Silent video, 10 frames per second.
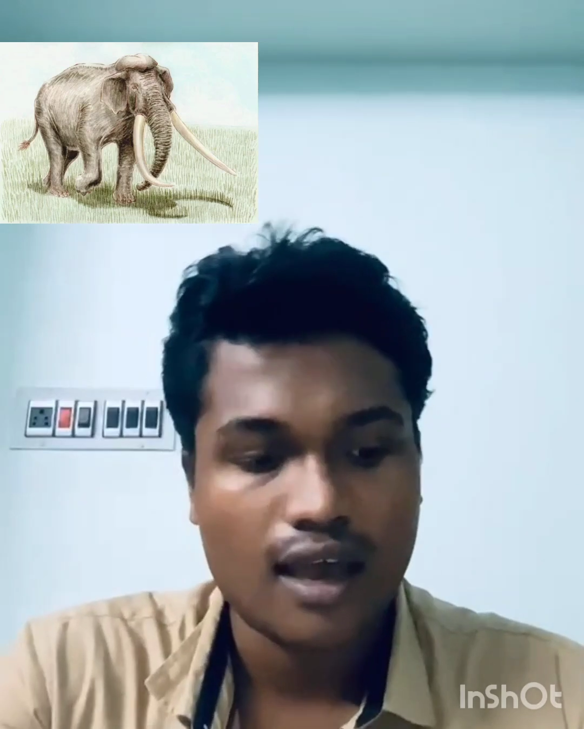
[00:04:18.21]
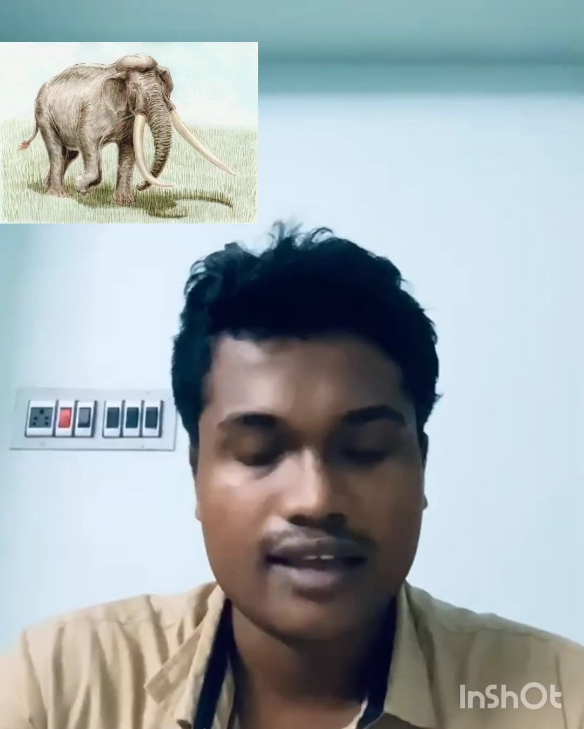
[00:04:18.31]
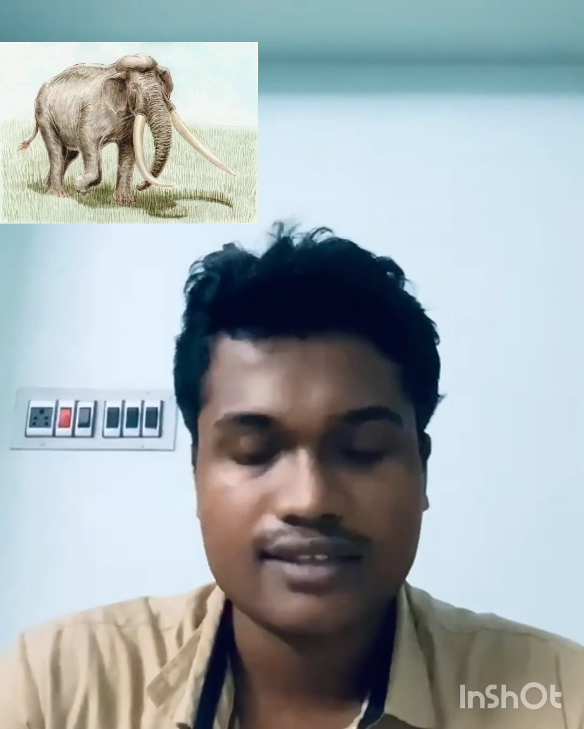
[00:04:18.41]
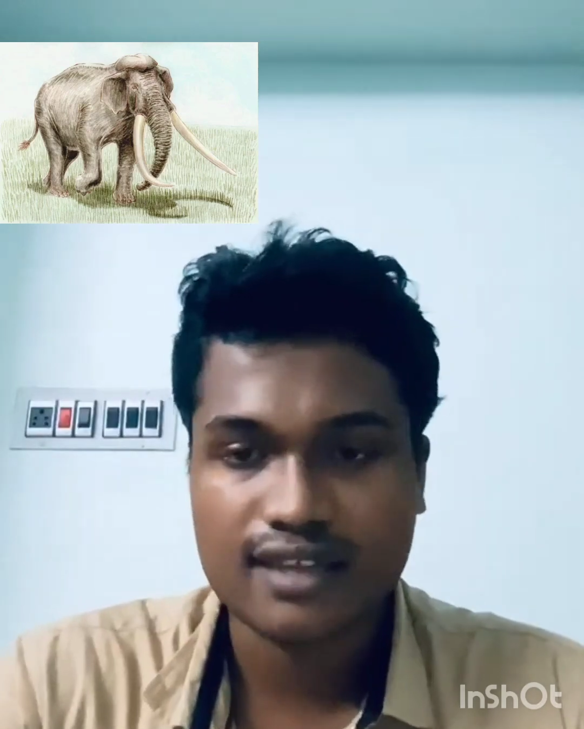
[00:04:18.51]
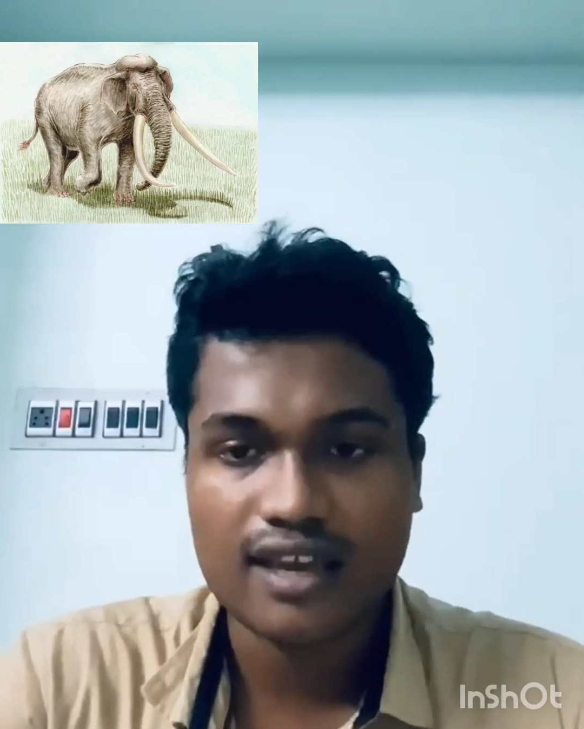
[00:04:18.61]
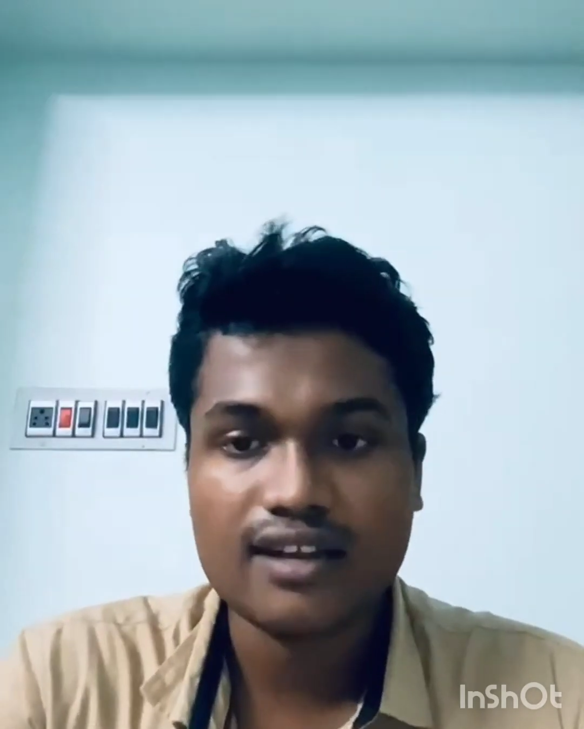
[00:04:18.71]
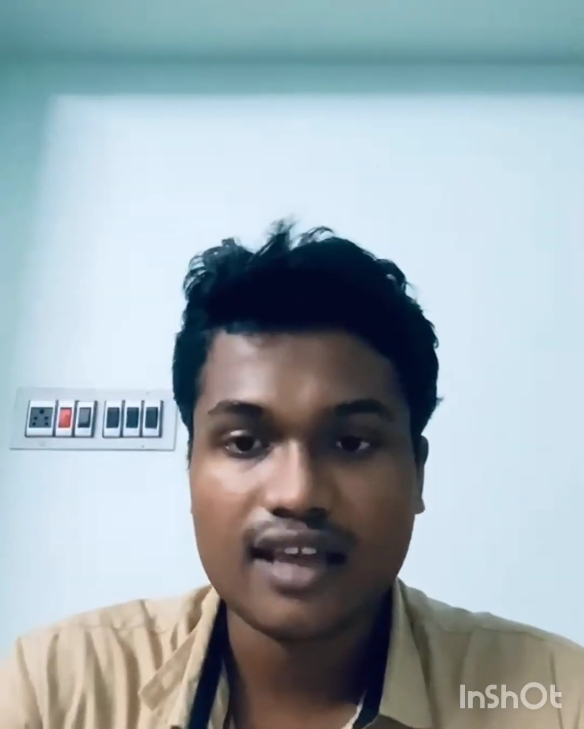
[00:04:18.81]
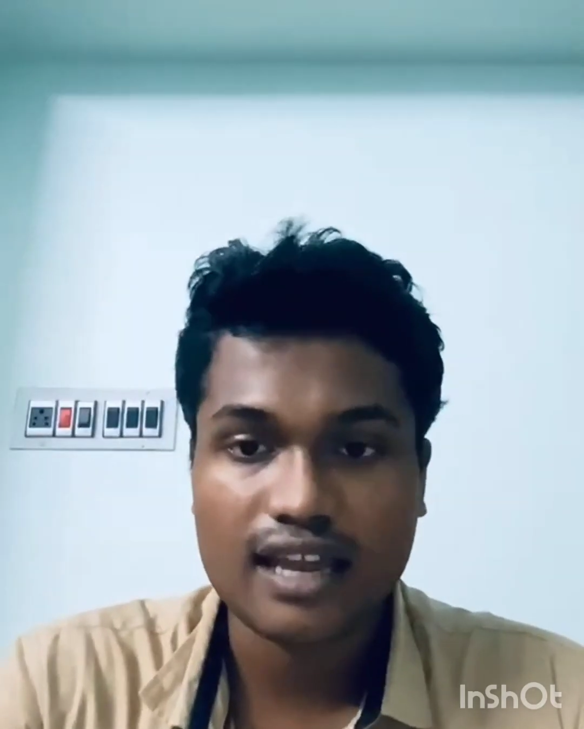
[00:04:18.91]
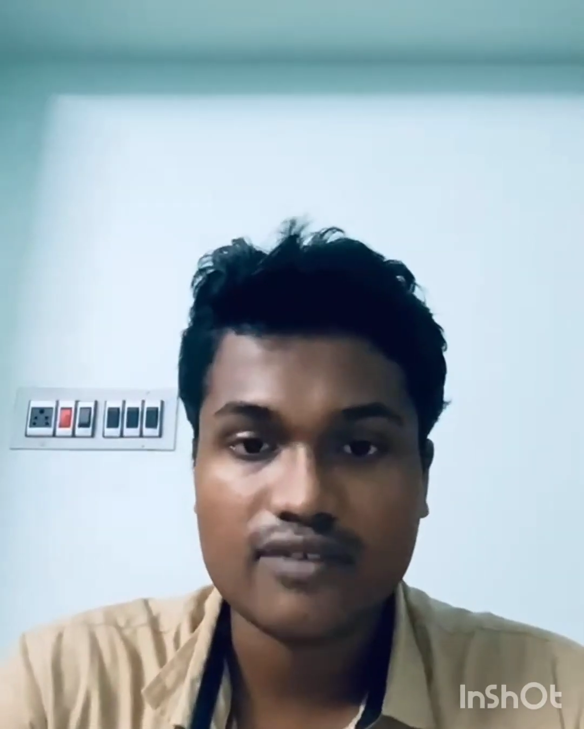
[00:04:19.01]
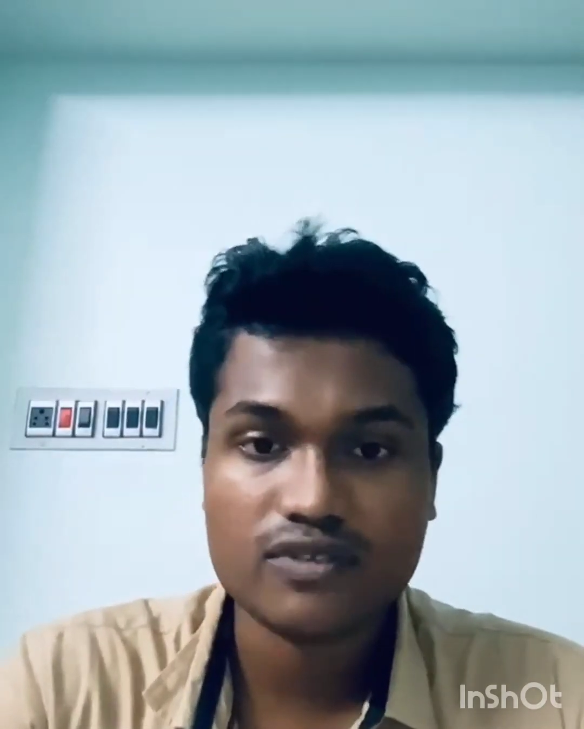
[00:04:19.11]
a giant
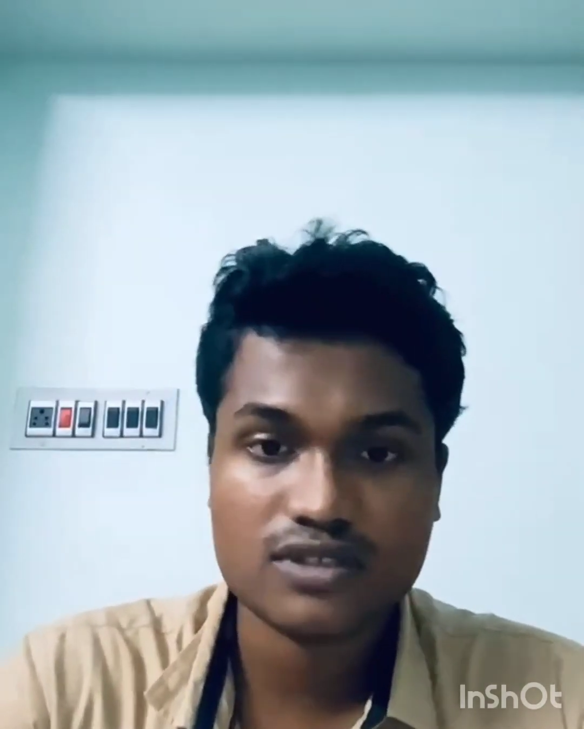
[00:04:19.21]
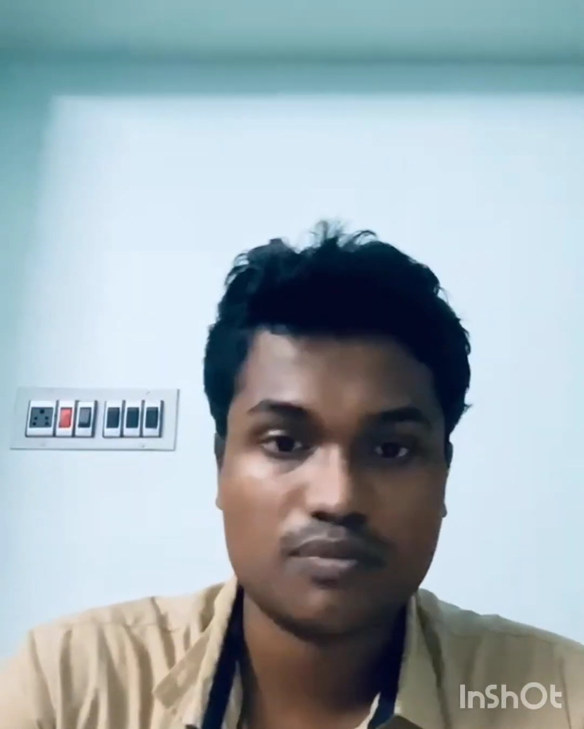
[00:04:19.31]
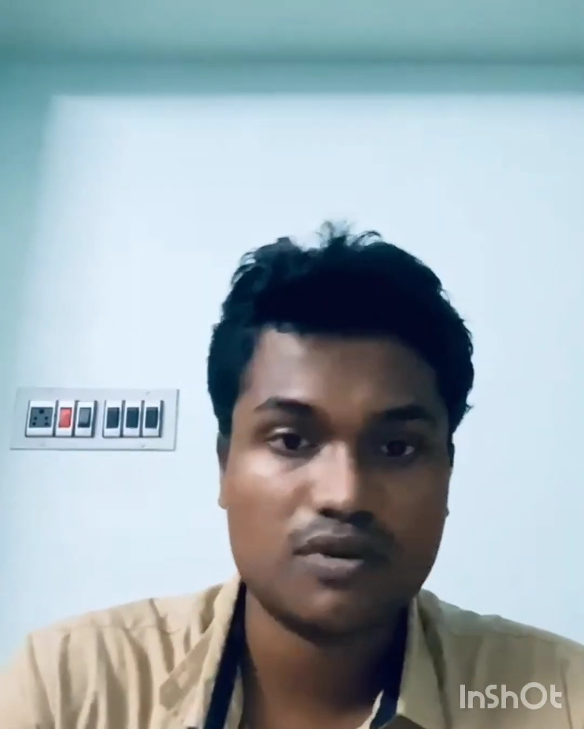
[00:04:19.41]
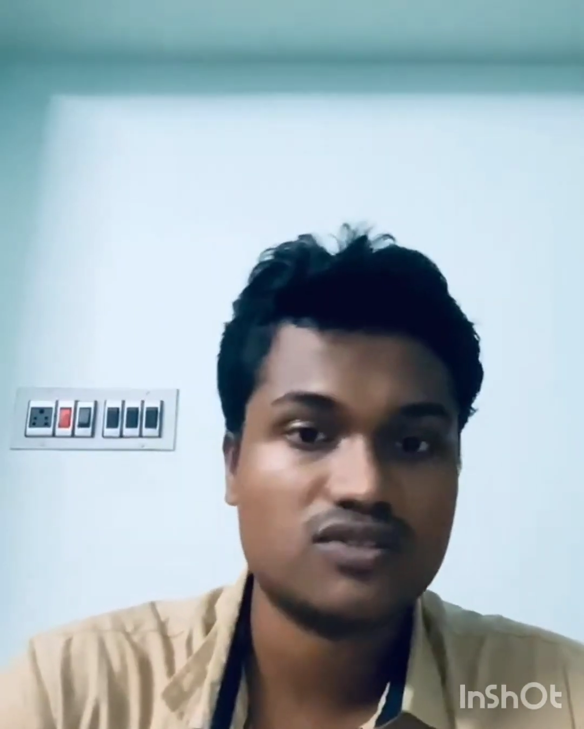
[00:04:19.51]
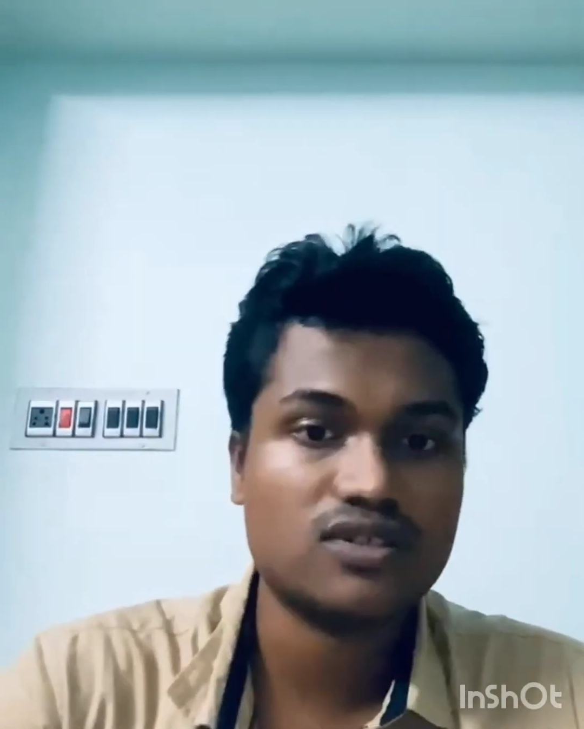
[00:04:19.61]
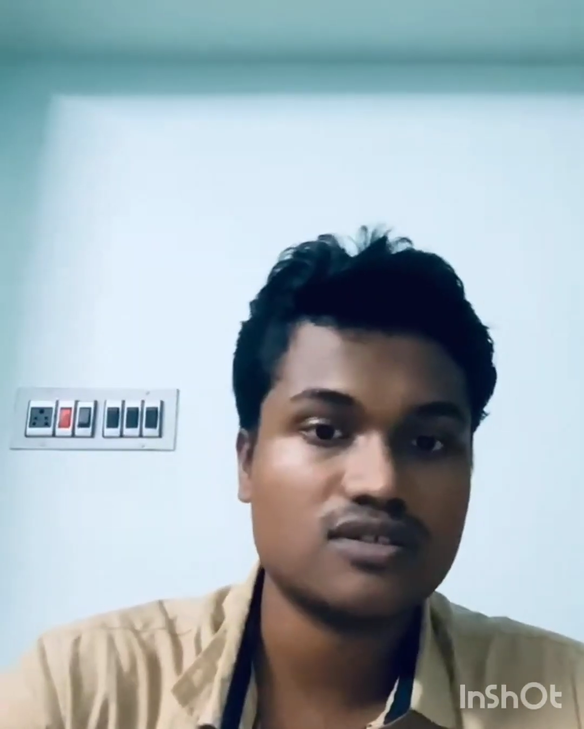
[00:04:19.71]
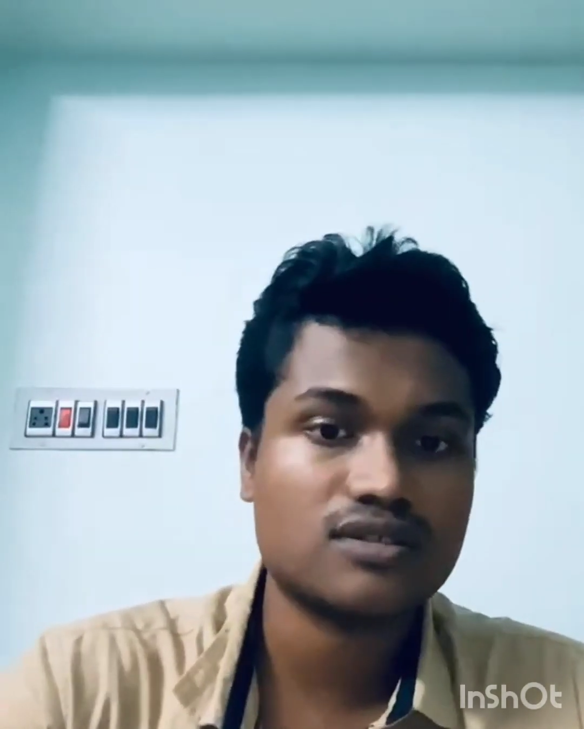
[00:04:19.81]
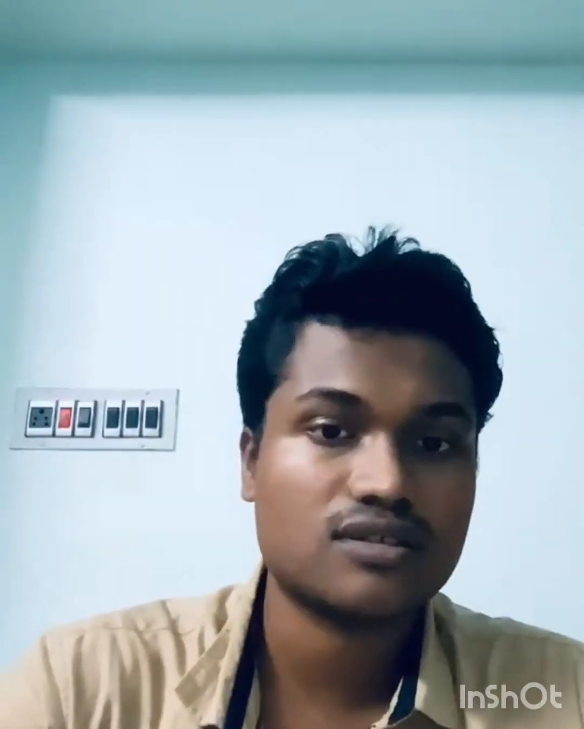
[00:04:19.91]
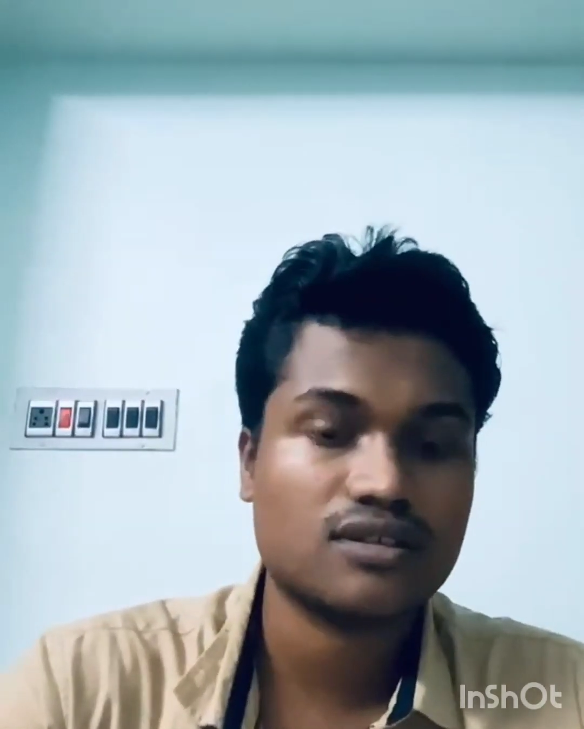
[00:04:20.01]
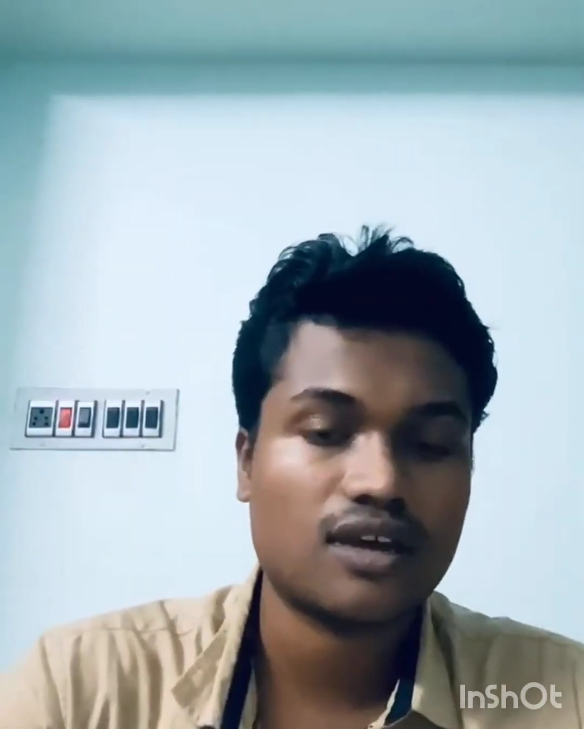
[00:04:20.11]
elephant species,